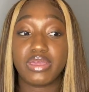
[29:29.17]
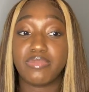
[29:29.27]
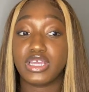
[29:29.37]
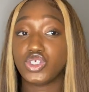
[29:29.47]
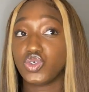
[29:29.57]

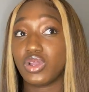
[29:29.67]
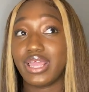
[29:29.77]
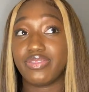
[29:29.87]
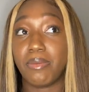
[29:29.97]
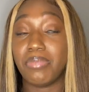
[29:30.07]
make sure
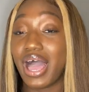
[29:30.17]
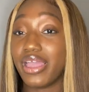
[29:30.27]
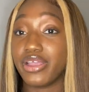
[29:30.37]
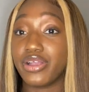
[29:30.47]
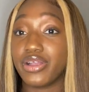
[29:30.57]
like the
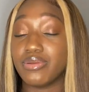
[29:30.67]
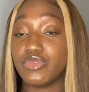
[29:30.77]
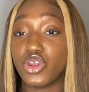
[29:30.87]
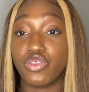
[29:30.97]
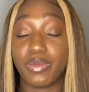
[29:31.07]
buyer, you
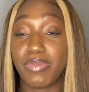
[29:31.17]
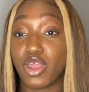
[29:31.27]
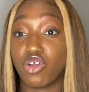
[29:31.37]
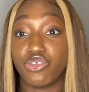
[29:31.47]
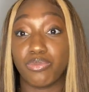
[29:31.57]
know, they paid
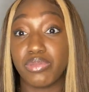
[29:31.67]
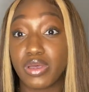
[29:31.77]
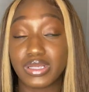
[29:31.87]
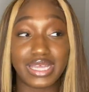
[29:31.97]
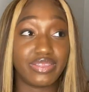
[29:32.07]
all their
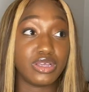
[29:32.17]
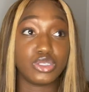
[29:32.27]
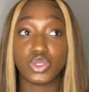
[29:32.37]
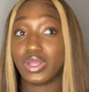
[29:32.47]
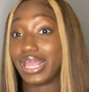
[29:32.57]
bills, like there's
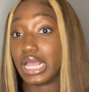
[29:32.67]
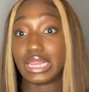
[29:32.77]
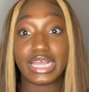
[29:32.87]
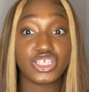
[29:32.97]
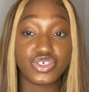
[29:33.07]
no like
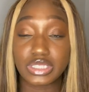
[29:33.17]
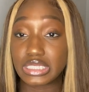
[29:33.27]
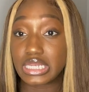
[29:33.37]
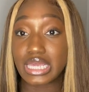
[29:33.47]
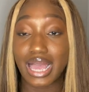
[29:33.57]

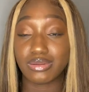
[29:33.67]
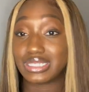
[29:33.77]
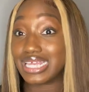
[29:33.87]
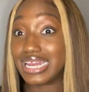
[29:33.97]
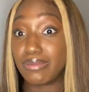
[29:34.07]
electricity
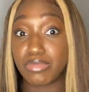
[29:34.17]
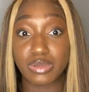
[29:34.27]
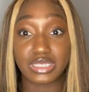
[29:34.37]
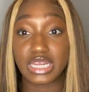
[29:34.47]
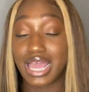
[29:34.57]
outstanding
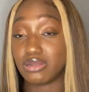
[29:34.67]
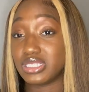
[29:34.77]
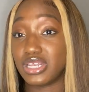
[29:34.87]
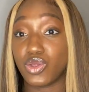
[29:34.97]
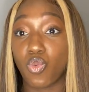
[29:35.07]
bills, any
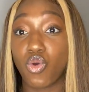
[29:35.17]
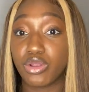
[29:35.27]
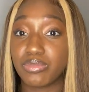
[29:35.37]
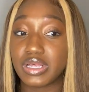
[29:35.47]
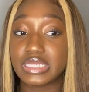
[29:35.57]
outstanding water
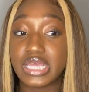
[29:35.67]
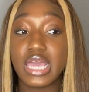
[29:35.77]
bills,